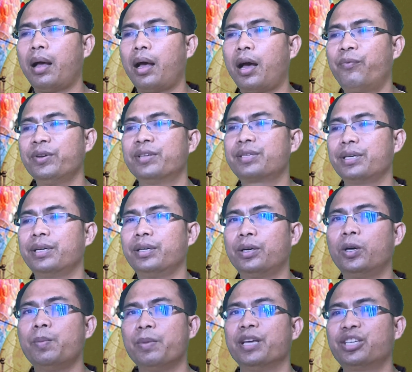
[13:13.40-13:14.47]
officer
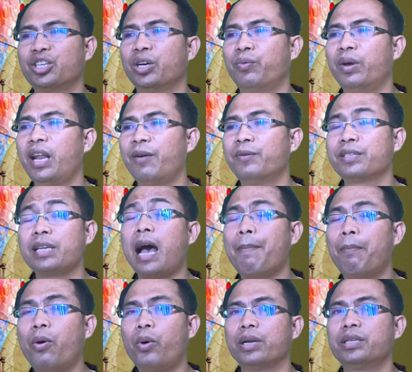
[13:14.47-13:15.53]
or manager when I was
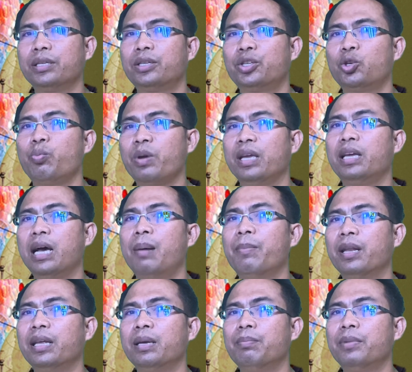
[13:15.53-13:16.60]
appointed to be
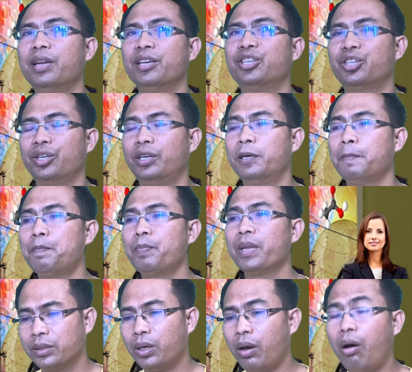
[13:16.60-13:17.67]
M&A manager.
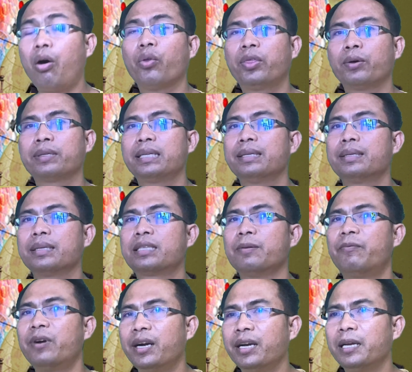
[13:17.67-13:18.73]
So although this is
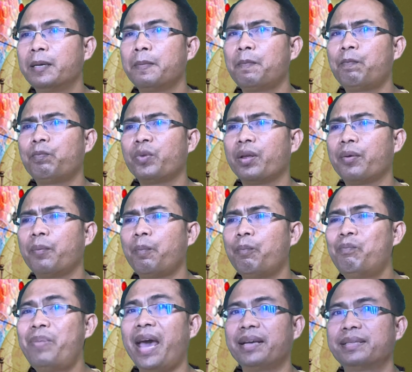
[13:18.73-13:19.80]
very
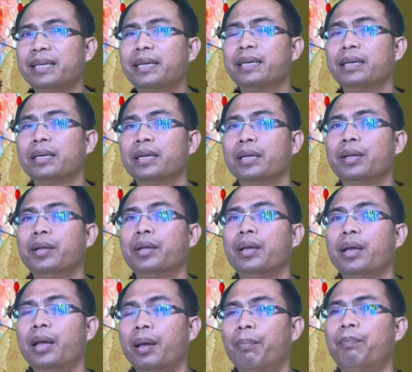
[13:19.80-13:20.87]
basic,
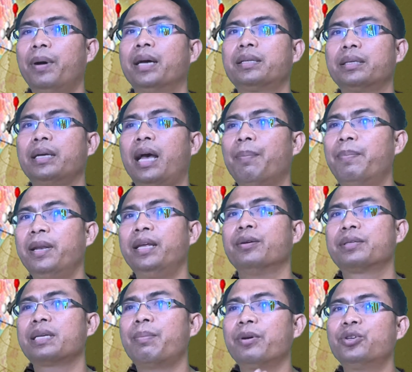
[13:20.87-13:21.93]
but I believe
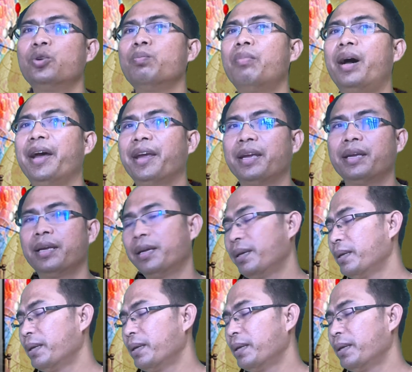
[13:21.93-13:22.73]
some of you might